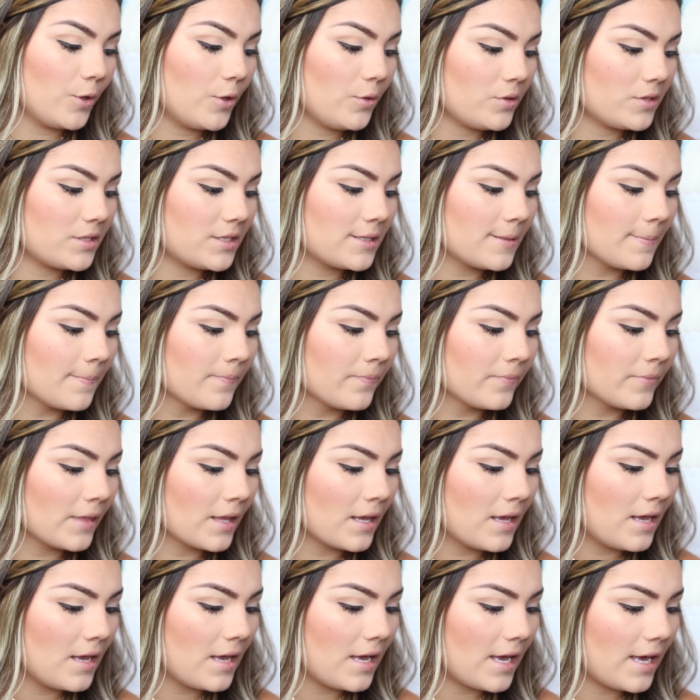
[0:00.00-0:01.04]
roots
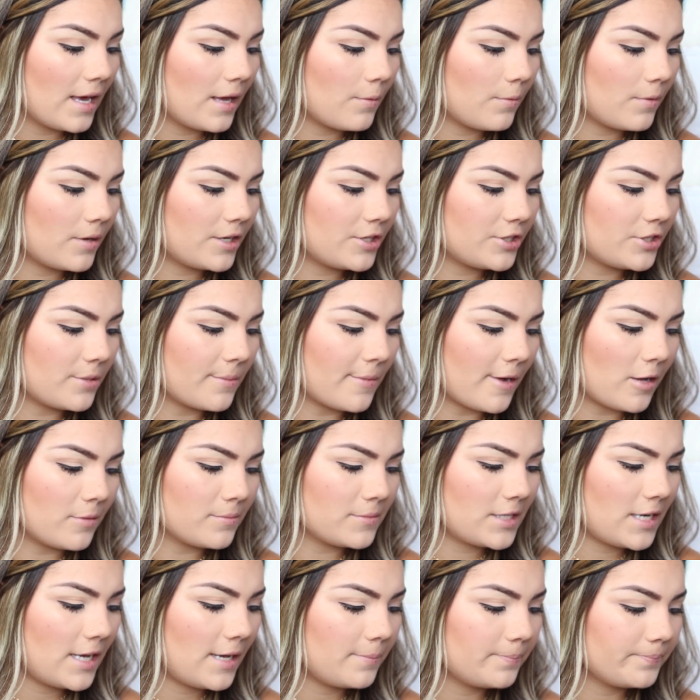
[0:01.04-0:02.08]
and what is your
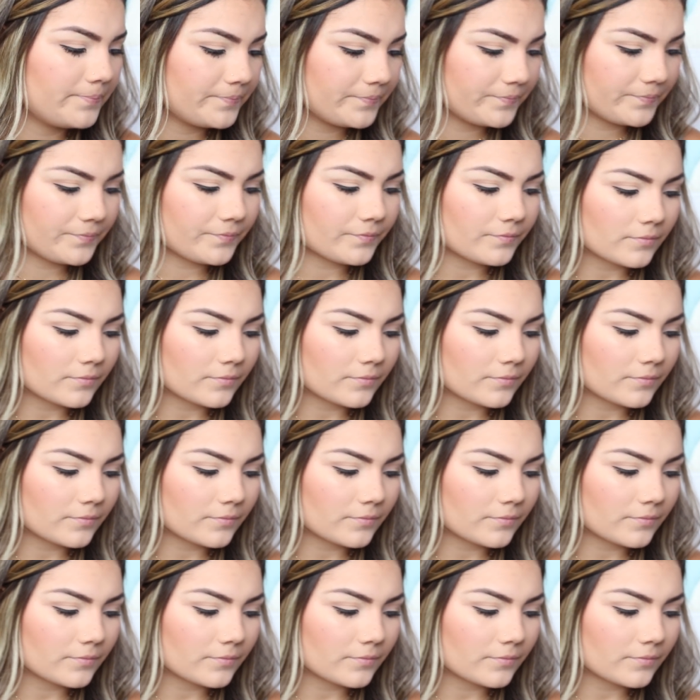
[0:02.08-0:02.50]
mom's name?